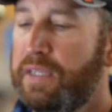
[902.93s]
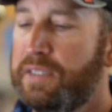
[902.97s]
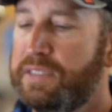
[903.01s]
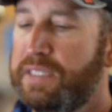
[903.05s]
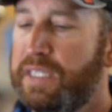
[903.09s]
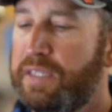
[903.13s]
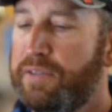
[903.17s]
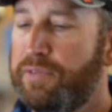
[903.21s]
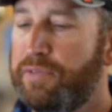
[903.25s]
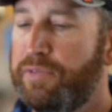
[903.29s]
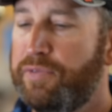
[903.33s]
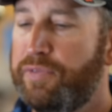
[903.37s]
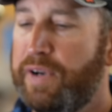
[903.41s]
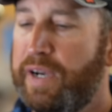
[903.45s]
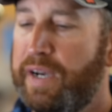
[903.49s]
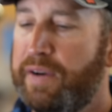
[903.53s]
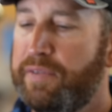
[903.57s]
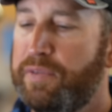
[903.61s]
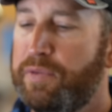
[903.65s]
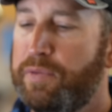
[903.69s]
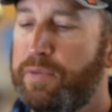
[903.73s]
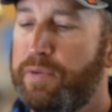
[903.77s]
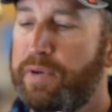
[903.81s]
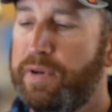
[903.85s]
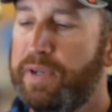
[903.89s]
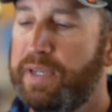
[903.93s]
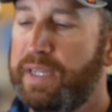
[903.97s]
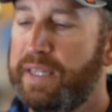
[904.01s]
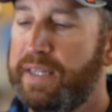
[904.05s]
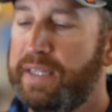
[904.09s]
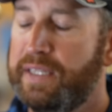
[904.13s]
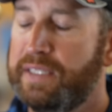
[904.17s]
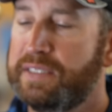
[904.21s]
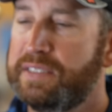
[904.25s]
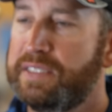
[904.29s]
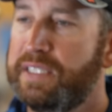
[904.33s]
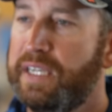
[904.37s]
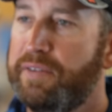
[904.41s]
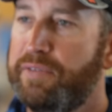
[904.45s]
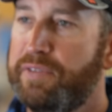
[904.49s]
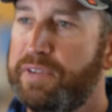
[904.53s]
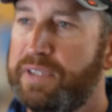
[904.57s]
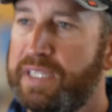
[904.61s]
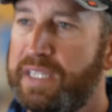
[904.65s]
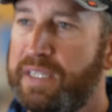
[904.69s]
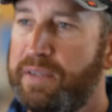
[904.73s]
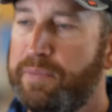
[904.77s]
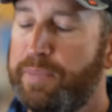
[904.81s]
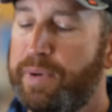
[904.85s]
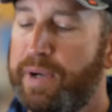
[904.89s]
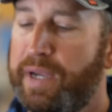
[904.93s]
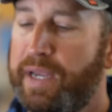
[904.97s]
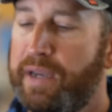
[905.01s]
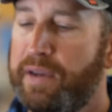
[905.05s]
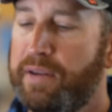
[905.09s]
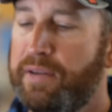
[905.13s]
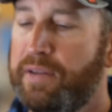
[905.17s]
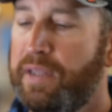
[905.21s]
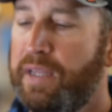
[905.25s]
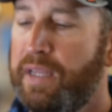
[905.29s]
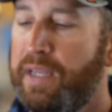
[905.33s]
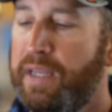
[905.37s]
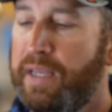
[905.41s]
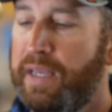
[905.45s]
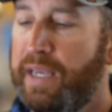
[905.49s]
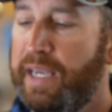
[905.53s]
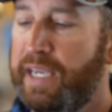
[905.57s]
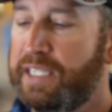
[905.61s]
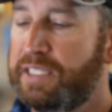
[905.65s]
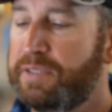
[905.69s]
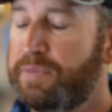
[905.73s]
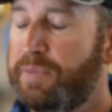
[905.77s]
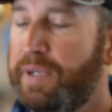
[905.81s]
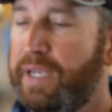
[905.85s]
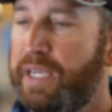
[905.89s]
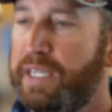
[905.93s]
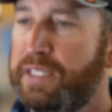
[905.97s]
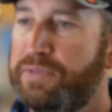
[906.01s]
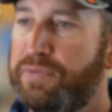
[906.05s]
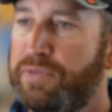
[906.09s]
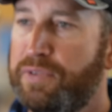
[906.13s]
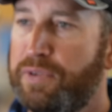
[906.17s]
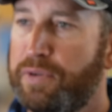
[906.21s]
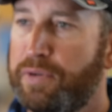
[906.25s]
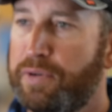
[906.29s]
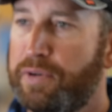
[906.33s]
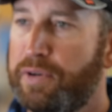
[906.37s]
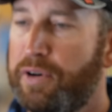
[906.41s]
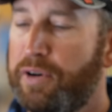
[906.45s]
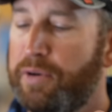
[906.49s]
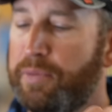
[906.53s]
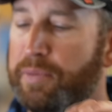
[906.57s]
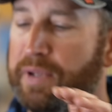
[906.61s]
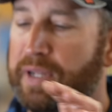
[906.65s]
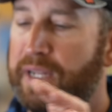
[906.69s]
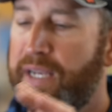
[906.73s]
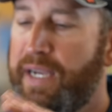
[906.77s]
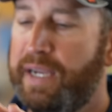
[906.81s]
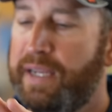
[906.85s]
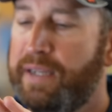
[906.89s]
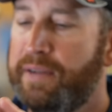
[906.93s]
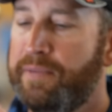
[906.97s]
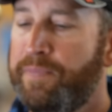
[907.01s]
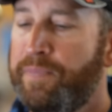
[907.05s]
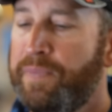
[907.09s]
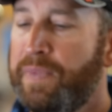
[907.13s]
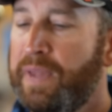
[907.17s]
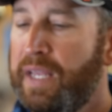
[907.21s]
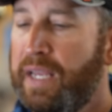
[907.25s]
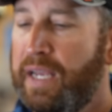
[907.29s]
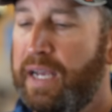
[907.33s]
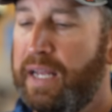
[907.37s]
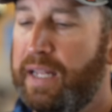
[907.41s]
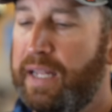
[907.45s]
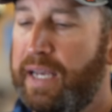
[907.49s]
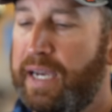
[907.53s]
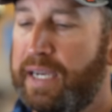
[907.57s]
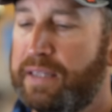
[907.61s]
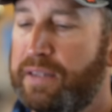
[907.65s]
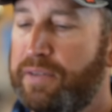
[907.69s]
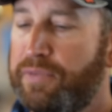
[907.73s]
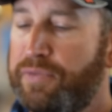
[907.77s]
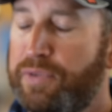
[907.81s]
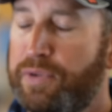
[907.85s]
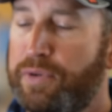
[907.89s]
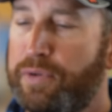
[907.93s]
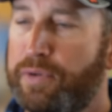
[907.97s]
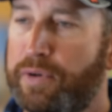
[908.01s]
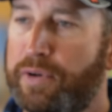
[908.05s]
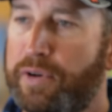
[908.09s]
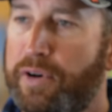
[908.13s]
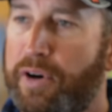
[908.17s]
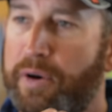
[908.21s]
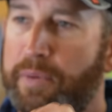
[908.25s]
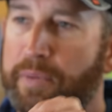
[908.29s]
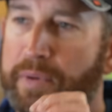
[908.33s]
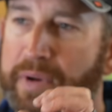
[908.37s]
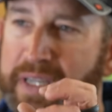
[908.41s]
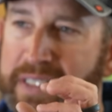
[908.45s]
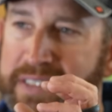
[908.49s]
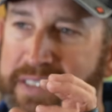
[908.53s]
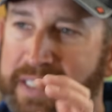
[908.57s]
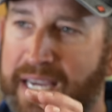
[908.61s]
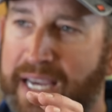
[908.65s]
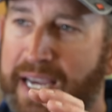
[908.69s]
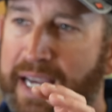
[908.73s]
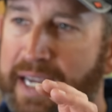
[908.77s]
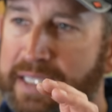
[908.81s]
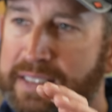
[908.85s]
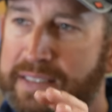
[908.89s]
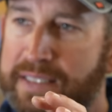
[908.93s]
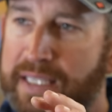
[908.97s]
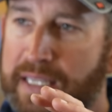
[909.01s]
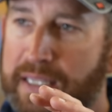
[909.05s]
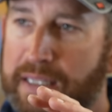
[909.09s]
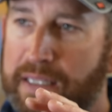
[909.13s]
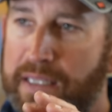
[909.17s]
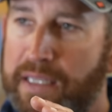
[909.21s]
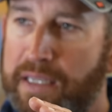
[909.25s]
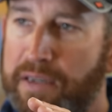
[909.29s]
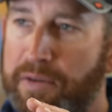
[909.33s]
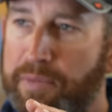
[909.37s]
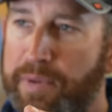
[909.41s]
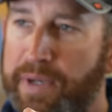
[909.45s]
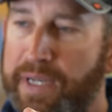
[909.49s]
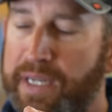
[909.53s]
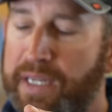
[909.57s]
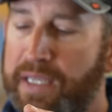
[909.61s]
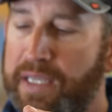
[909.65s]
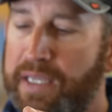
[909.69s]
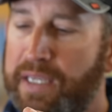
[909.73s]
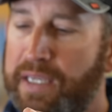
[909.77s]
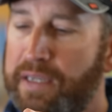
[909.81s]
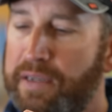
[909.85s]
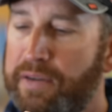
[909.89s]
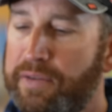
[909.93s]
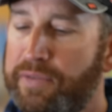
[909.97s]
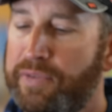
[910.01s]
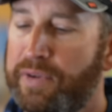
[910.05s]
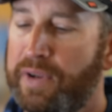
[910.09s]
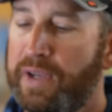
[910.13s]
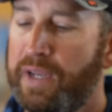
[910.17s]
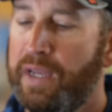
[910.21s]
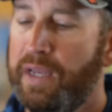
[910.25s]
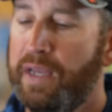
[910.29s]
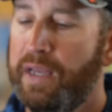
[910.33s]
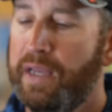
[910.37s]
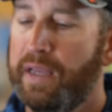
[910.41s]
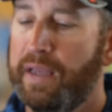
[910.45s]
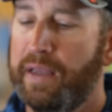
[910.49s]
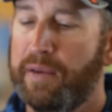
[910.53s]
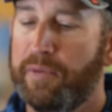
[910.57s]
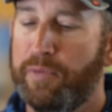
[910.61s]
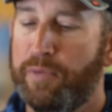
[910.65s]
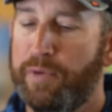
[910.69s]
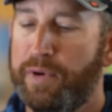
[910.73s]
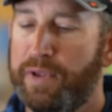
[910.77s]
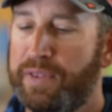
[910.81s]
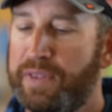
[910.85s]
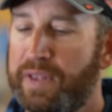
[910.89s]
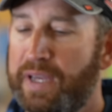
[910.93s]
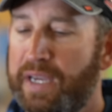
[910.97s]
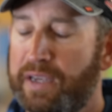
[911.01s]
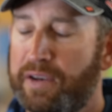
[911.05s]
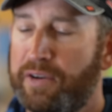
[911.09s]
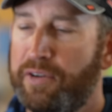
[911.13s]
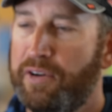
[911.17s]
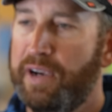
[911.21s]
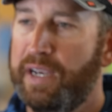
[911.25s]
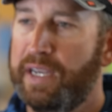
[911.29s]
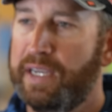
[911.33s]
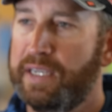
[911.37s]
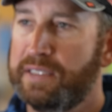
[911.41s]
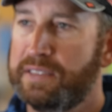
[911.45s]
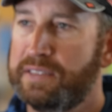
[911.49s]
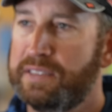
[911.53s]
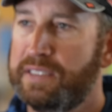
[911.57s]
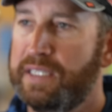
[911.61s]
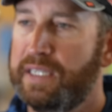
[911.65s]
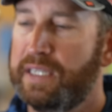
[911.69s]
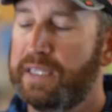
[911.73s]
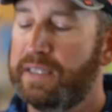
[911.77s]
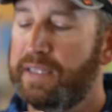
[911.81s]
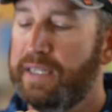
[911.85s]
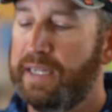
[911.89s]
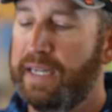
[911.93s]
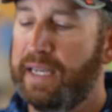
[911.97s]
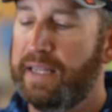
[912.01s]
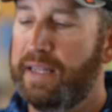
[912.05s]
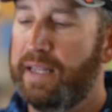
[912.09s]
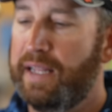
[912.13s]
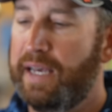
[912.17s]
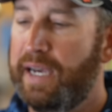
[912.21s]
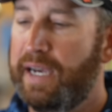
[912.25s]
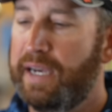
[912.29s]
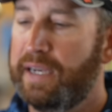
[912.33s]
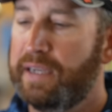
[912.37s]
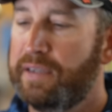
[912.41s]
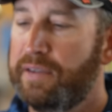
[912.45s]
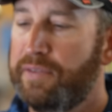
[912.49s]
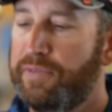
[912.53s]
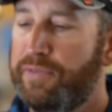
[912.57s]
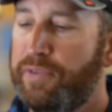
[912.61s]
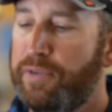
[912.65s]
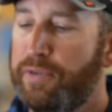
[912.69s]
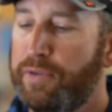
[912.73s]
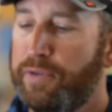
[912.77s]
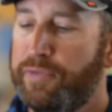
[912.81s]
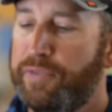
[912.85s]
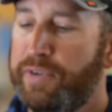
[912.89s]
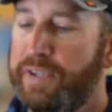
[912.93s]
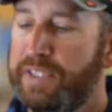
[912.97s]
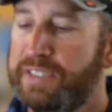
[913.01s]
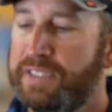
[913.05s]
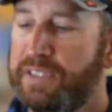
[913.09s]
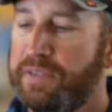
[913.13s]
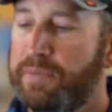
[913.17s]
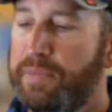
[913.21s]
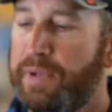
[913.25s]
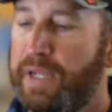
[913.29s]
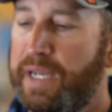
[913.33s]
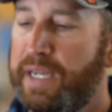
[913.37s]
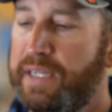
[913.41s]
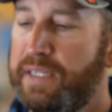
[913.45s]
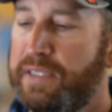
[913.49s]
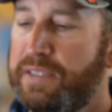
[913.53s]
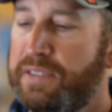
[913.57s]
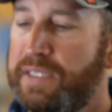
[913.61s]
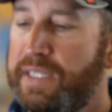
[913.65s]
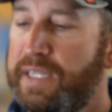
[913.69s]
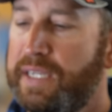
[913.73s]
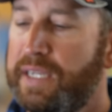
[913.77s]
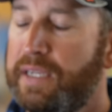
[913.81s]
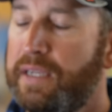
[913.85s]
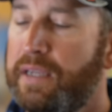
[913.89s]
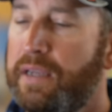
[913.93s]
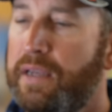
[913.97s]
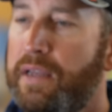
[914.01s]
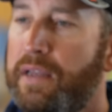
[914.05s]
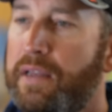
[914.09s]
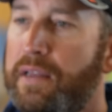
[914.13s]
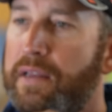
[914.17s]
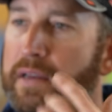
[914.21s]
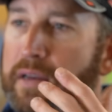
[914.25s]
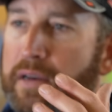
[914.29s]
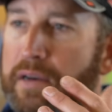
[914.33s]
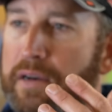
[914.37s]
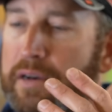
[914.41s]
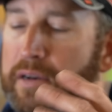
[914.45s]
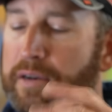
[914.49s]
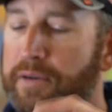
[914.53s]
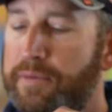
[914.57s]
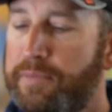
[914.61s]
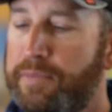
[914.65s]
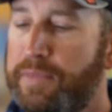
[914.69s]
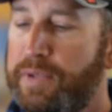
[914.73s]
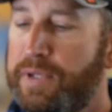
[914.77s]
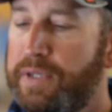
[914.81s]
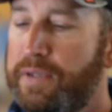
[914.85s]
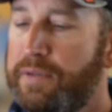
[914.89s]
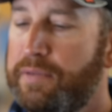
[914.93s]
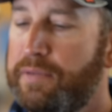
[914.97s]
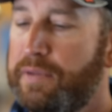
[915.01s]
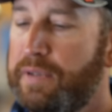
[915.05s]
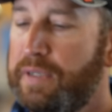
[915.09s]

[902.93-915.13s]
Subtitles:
7.5 to 1, and then 17-pound XPS fluorocarbon line. I like the fluorocarbon because it has that little bit of give with that cranking stick that I like for fishing a bladed jig. But